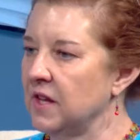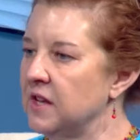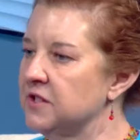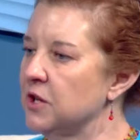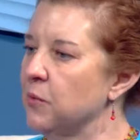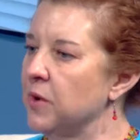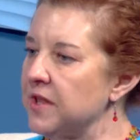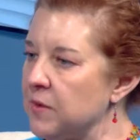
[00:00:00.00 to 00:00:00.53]

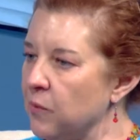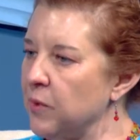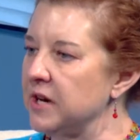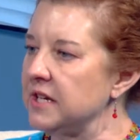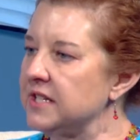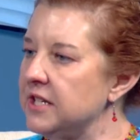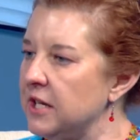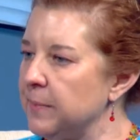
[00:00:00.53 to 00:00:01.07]
so what
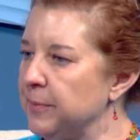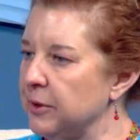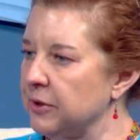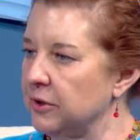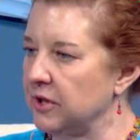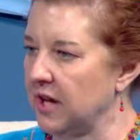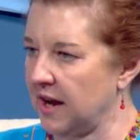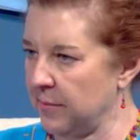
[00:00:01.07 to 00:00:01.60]
a
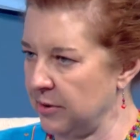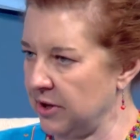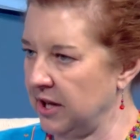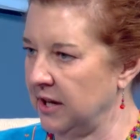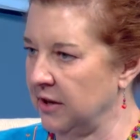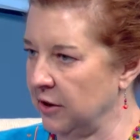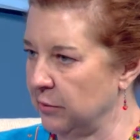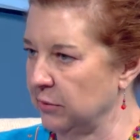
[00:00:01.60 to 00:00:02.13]
typical
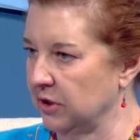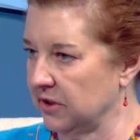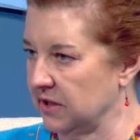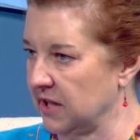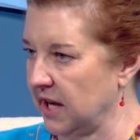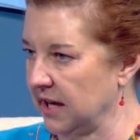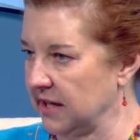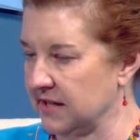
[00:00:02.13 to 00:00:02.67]
Aberdeen home looks
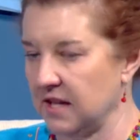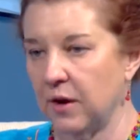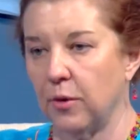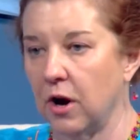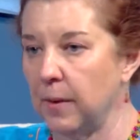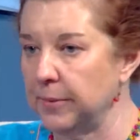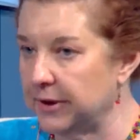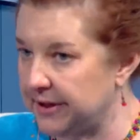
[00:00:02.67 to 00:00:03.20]
like, because they were
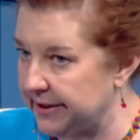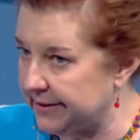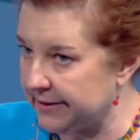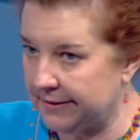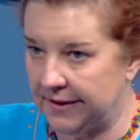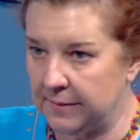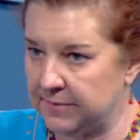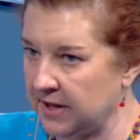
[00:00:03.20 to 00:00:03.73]
all built at the
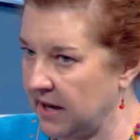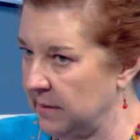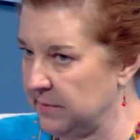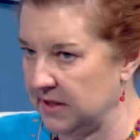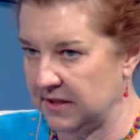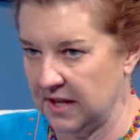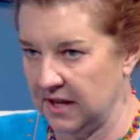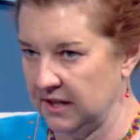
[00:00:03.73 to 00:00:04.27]
same time,
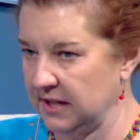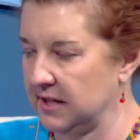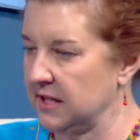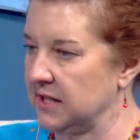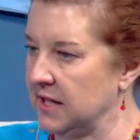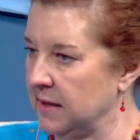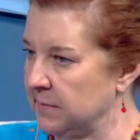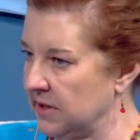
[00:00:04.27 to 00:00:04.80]
designed at the
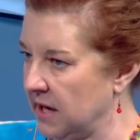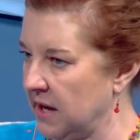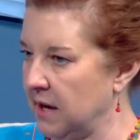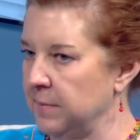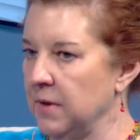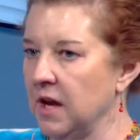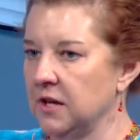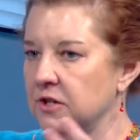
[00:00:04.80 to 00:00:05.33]
same
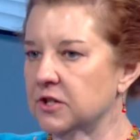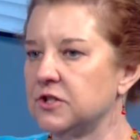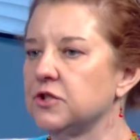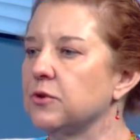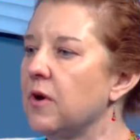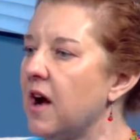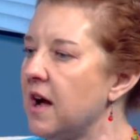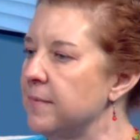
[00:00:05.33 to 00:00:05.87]
time.
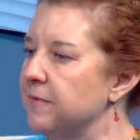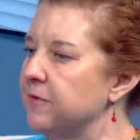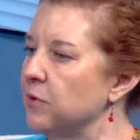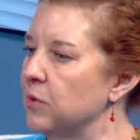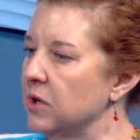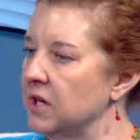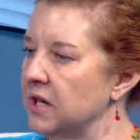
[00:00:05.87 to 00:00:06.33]
Describe for